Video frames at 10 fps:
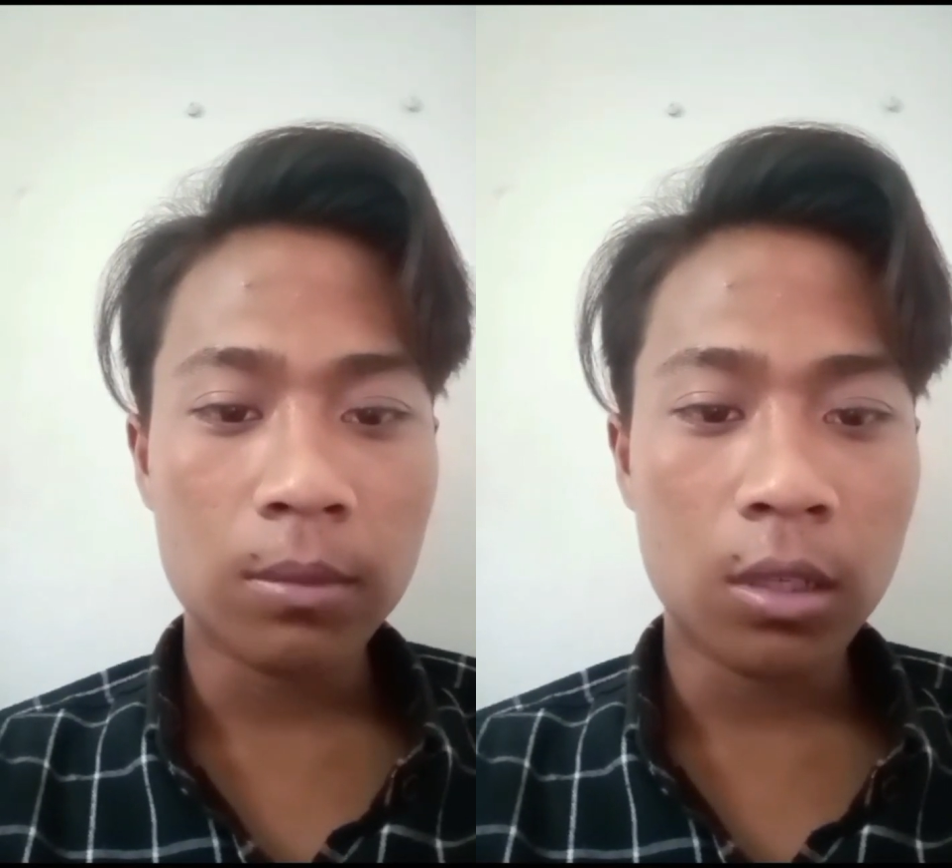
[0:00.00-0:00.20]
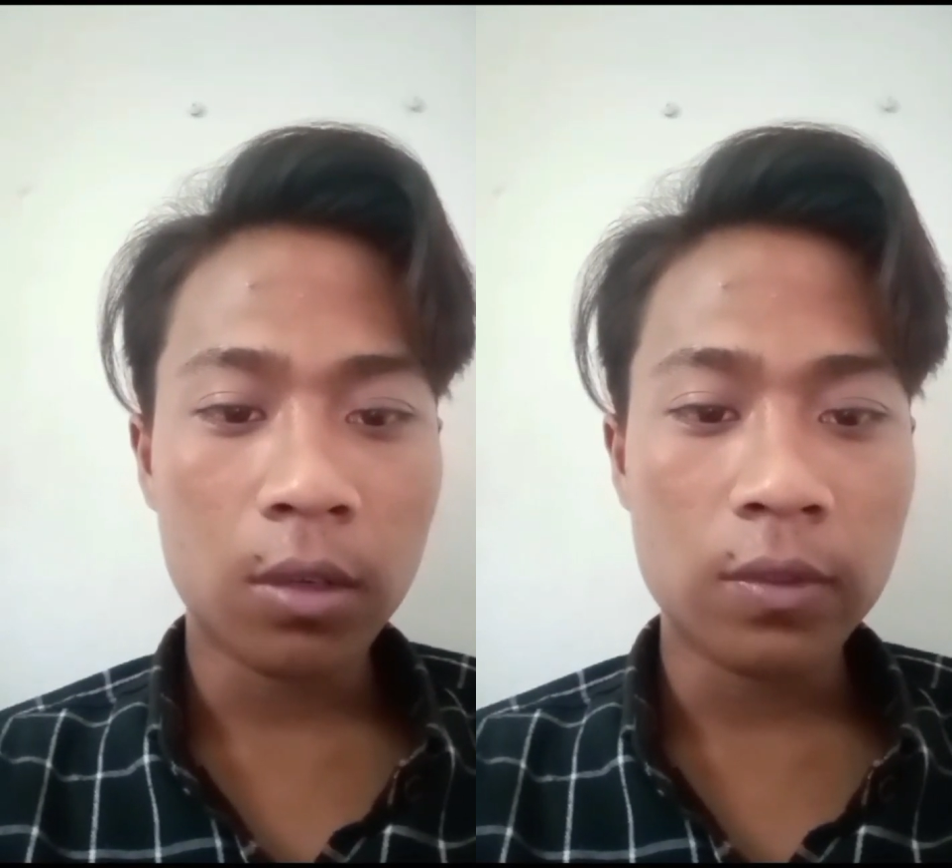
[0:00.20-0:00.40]

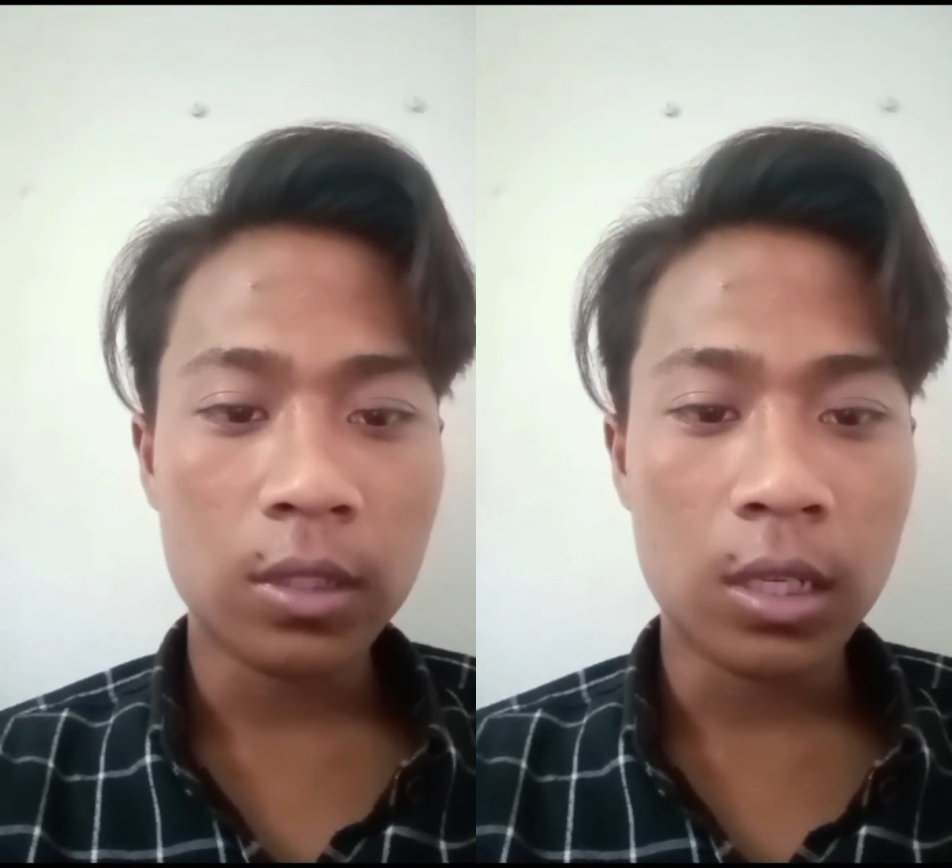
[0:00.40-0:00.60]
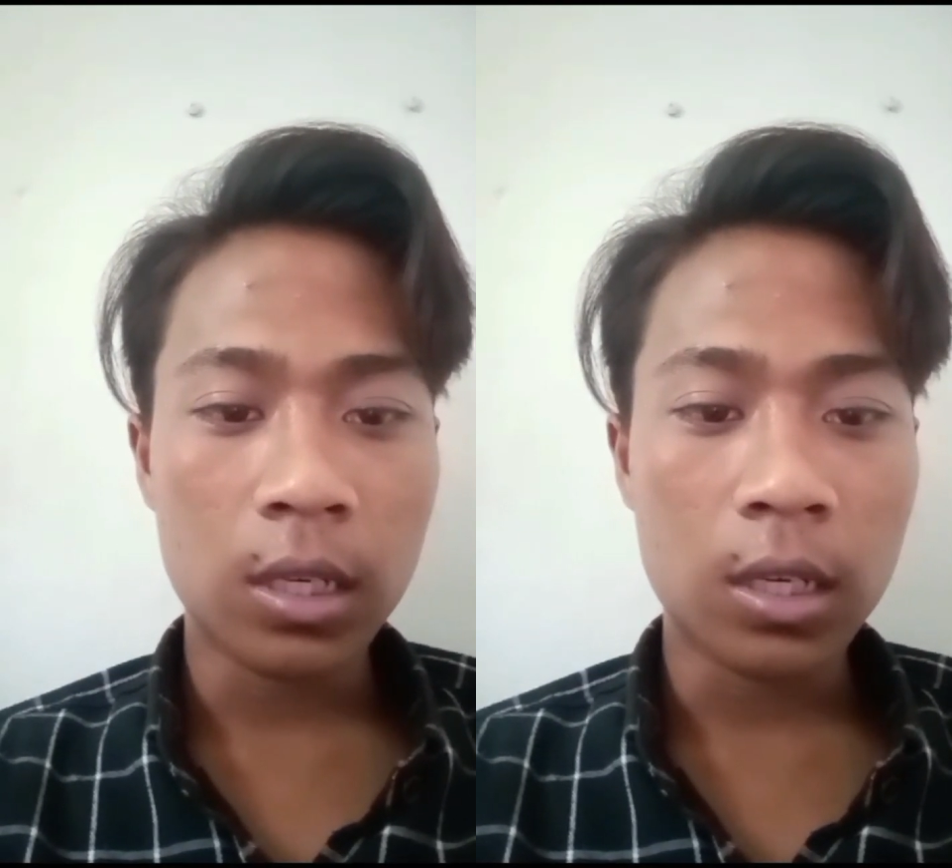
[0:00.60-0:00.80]
of child
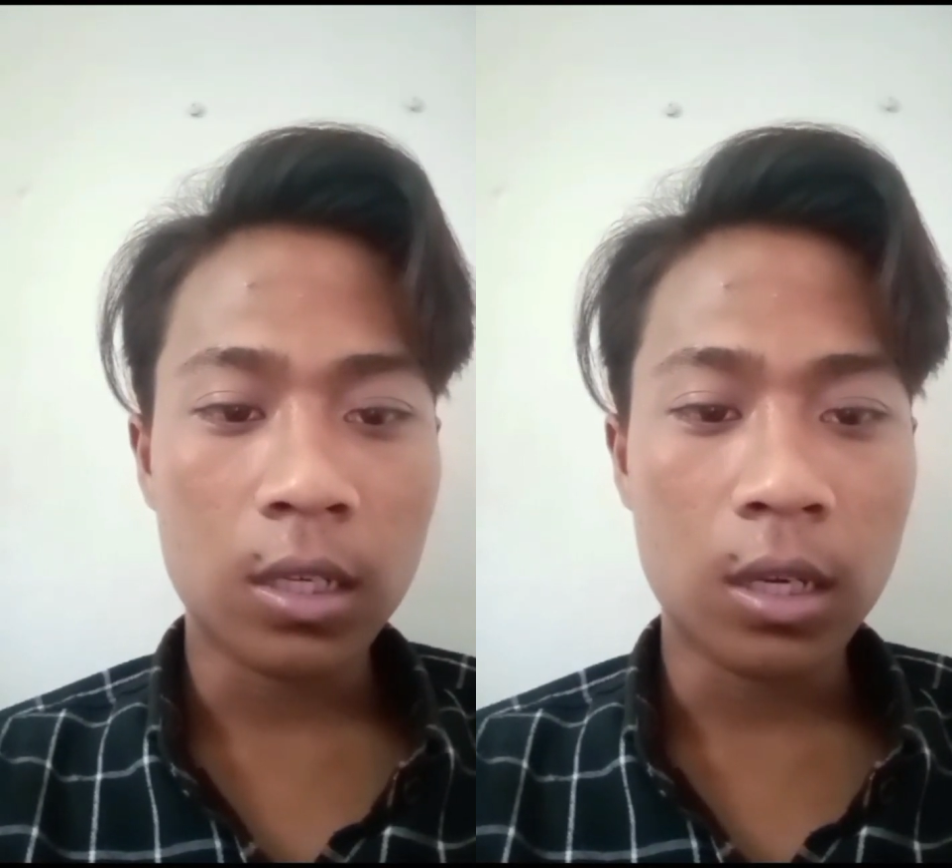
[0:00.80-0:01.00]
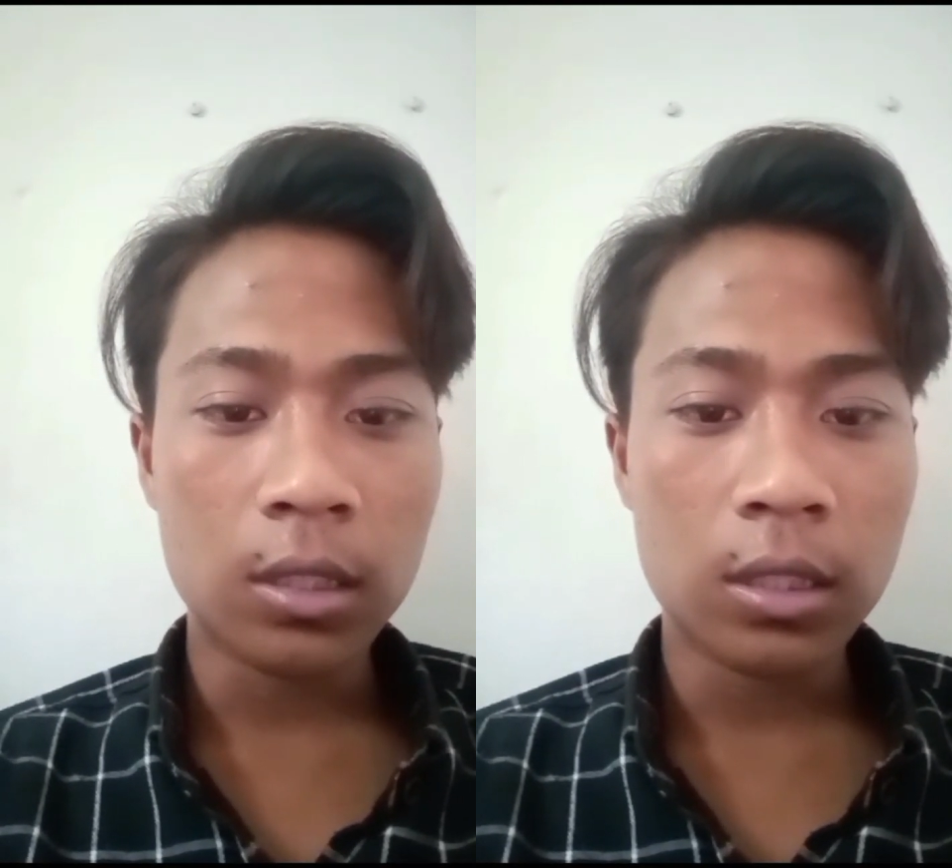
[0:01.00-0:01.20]
and
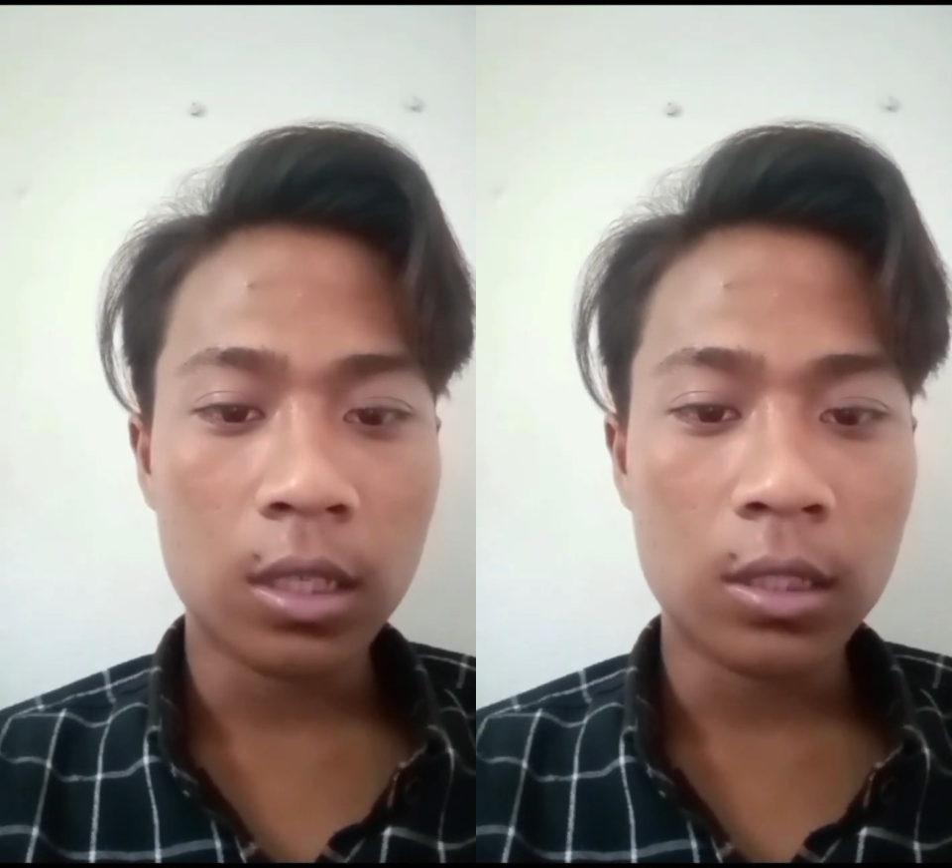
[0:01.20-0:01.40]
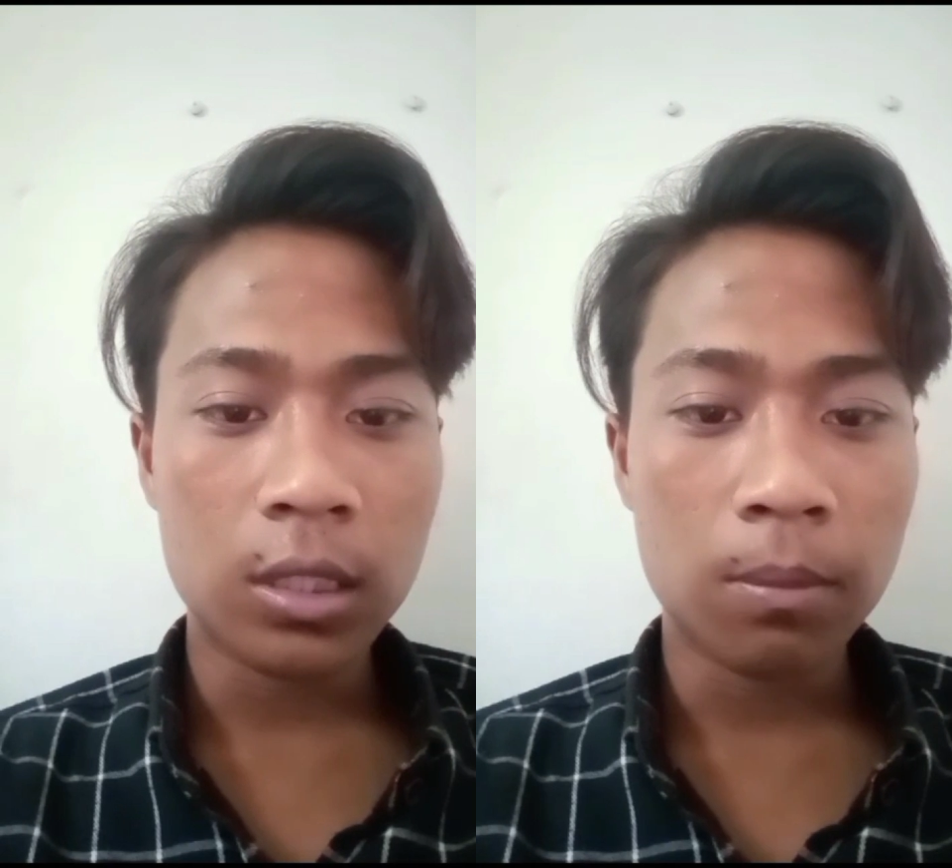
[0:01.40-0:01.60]
adult childs
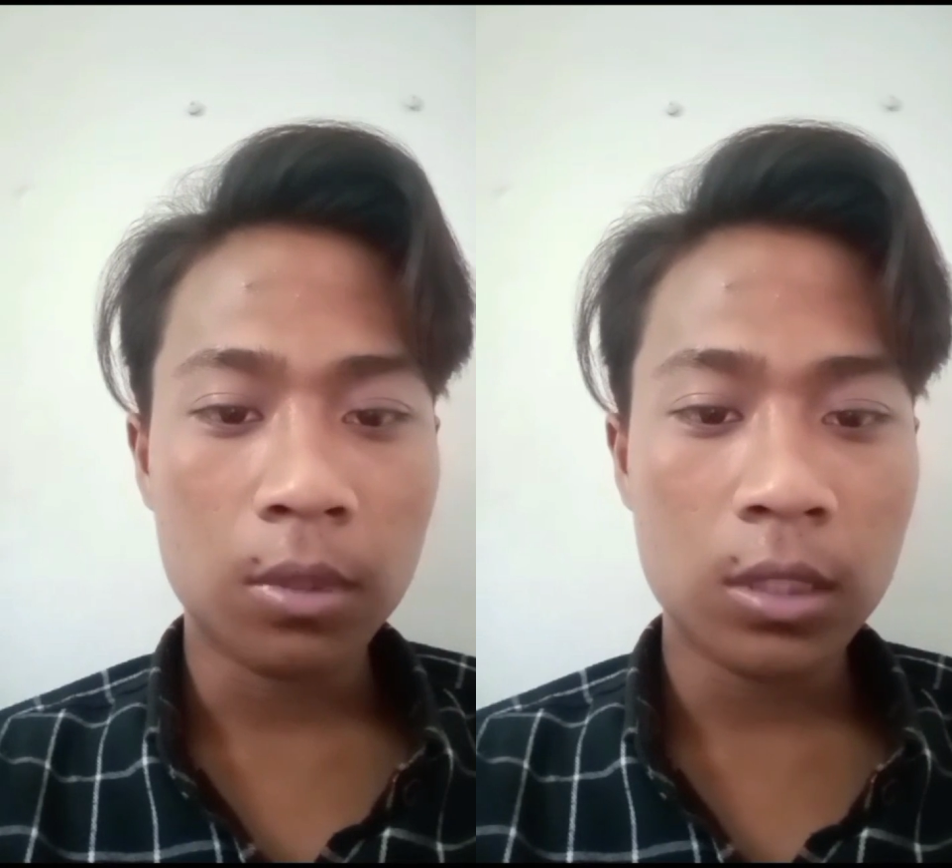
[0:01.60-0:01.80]
about